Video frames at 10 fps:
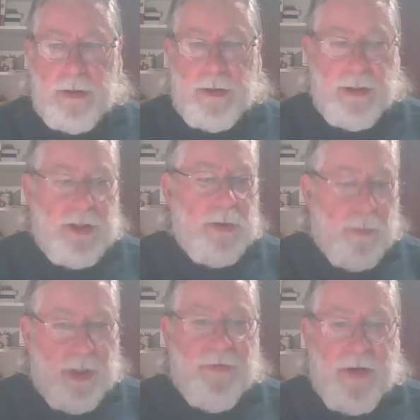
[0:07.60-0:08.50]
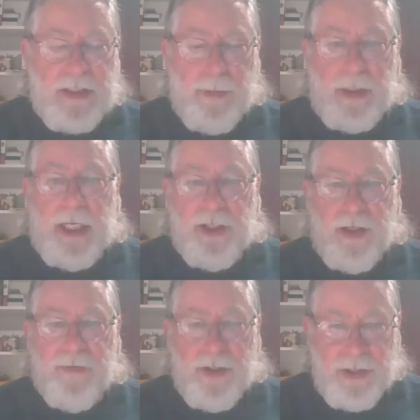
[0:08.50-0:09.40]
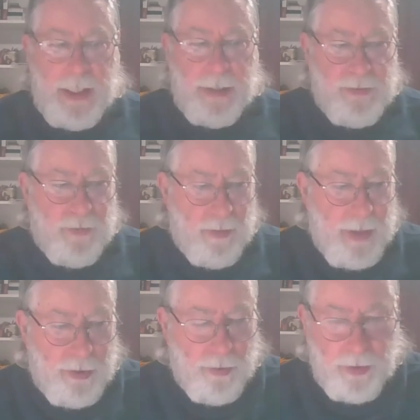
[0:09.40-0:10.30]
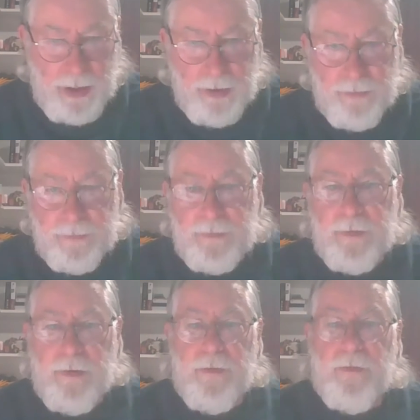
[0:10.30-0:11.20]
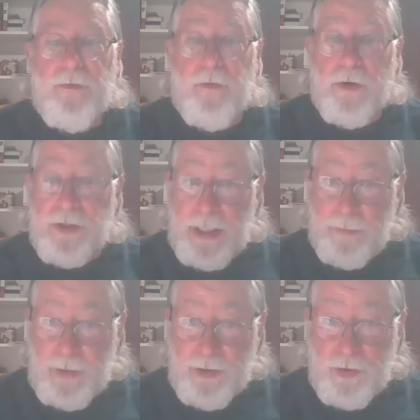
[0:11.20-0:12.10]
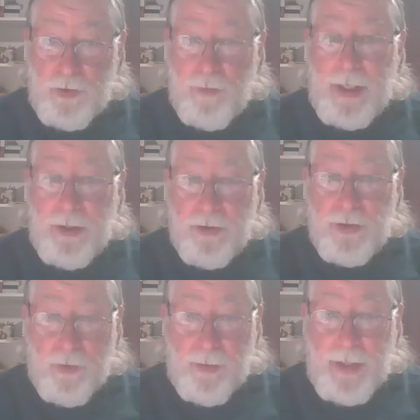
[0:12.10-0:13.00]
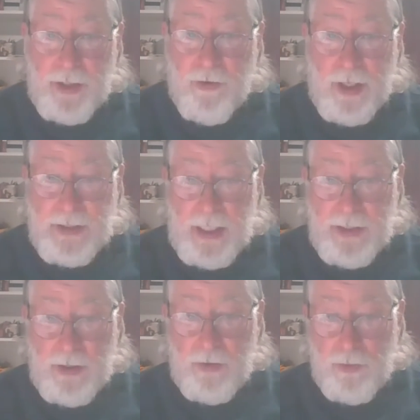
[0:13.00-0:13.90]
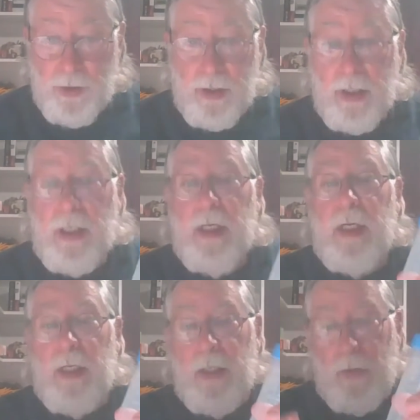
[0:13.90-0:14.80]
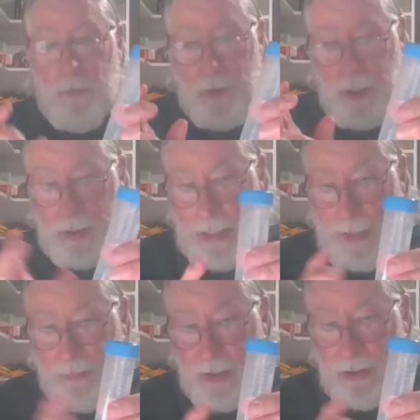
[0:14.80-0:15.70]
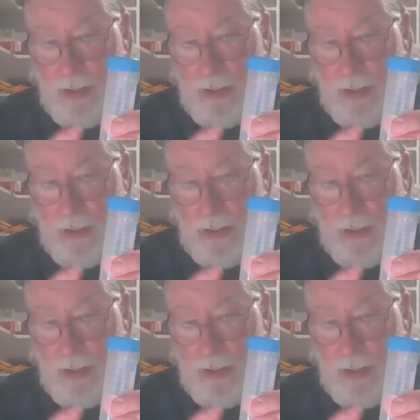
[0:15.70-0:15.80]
This is a brief explanation of the steps for the micro kit. First step is to make your sodium hydroxide solution. We're going to tap this to